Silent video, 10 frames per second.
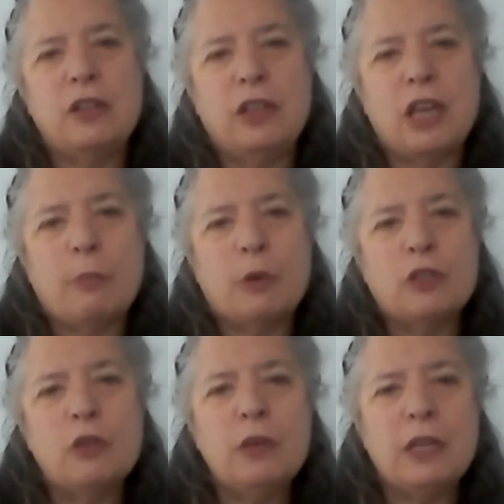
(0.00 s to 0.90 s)
the
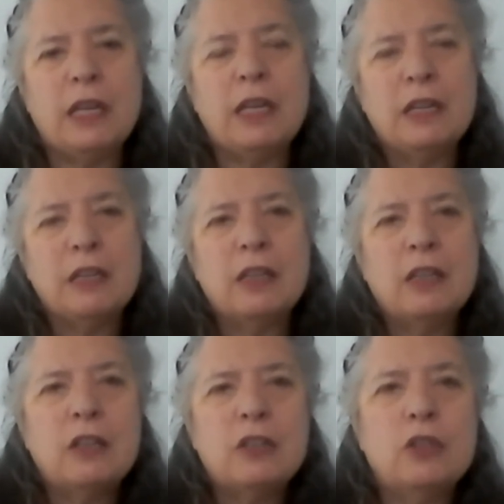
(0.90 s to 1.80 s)
opportunity
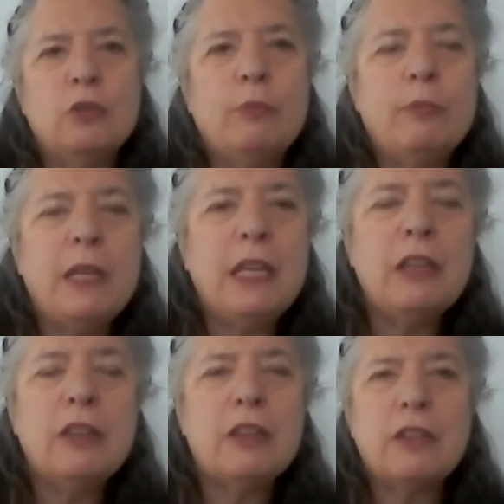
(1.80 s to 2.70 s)
to
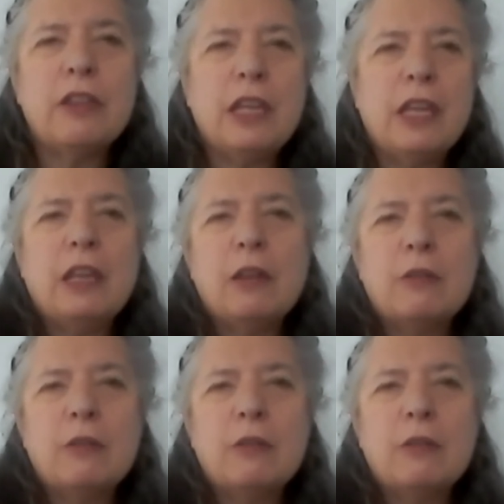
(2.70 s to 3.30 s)
be the,